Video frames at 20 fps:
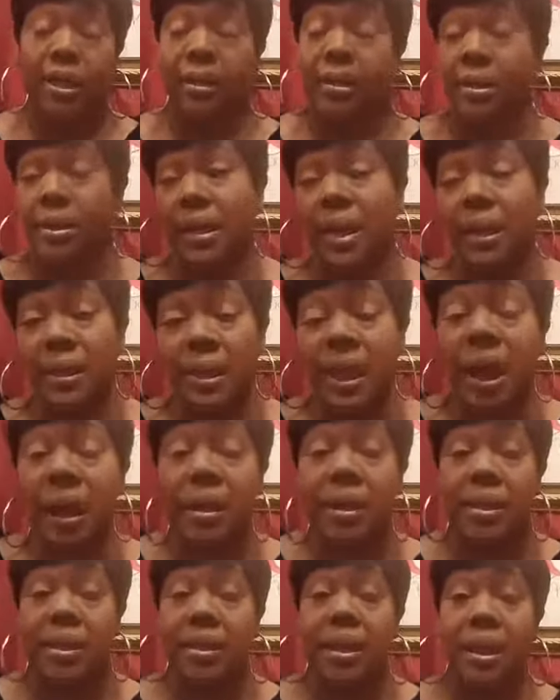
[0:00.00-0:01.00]
and the
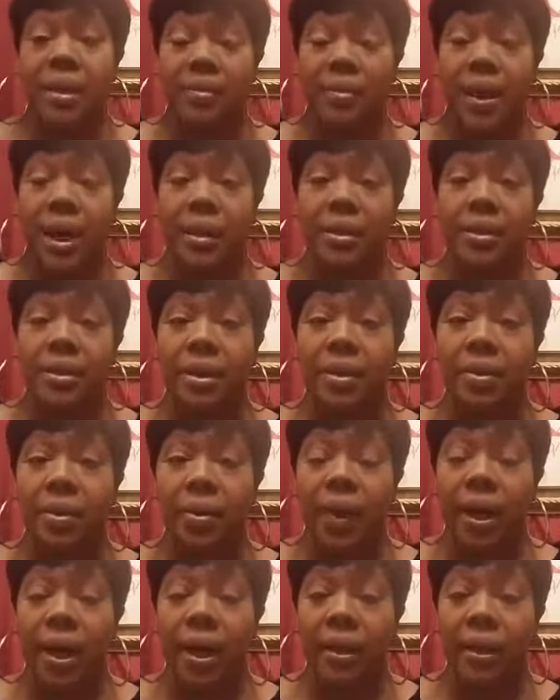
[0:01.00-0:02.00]
technology have gotten so
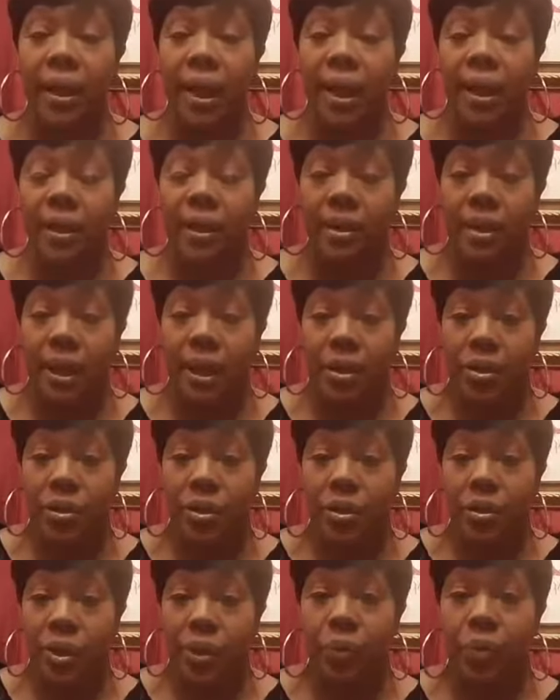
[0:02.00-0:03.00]
great that
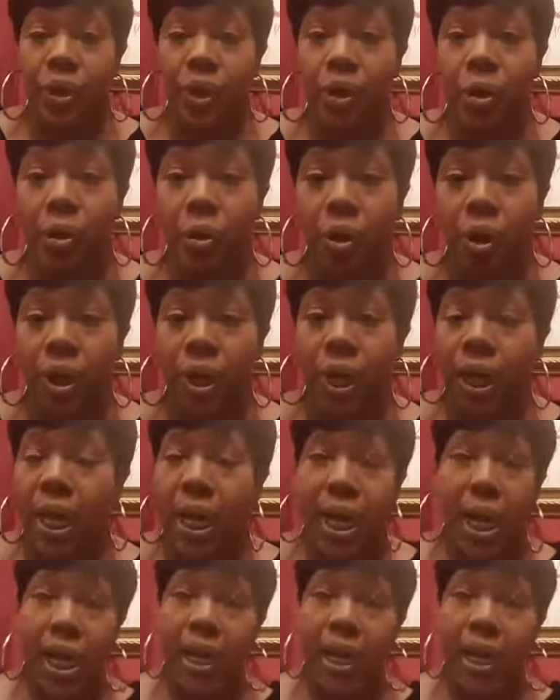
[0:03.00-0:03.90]
you can record it